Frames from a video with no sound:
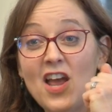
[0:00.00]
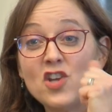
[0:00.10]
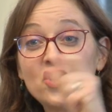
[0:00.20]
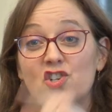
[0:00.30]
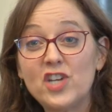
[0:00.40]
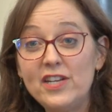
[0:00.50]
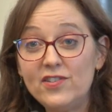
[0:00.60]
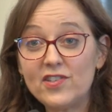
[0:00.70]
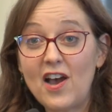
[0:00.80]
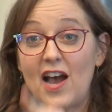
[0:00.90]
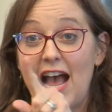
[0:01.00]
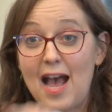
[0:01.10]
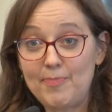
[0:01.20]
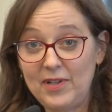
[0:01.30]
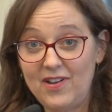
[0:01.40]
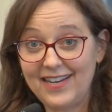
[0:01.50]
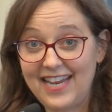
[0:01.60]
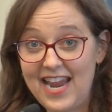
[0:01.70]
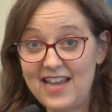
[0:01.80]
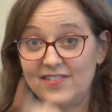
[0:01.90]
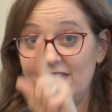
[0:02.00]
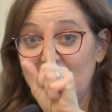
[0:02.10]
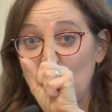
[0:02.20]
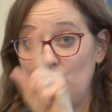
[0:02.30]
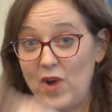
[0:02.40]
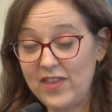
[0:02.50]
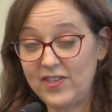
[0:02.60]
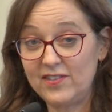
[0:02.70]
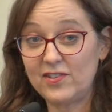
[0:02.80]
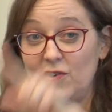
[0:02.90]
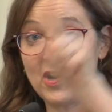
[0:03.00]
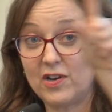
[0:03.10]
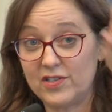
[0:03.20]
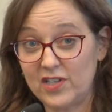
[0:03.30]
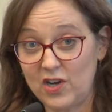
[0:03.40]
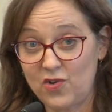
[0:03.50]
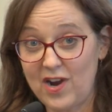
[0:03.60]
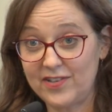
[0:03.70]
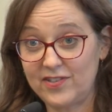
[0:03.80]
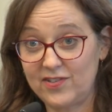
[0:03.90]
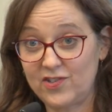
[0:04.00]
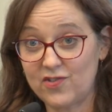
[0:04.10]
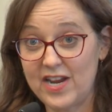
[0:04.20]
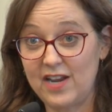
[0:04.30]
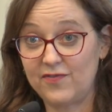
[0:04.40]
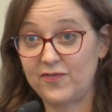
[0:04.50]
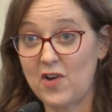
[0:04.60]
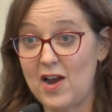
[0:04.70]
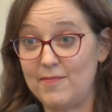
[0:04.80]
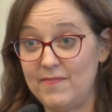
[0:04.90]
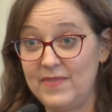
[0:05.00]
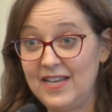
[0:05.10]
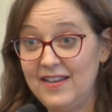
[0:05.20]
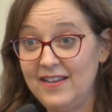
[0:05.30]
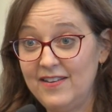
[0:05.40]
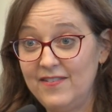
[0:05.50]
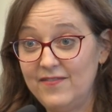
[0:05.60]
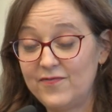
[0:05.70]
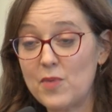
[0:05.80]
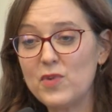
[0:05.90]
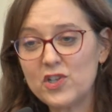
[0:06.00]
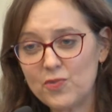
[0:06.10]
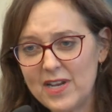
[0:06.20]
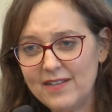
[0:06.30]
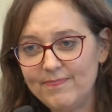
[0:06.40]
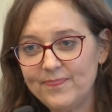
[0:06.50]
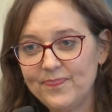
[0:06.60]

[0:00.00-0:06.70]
She saw Hopalong Cassidy with his horse across the street from which one?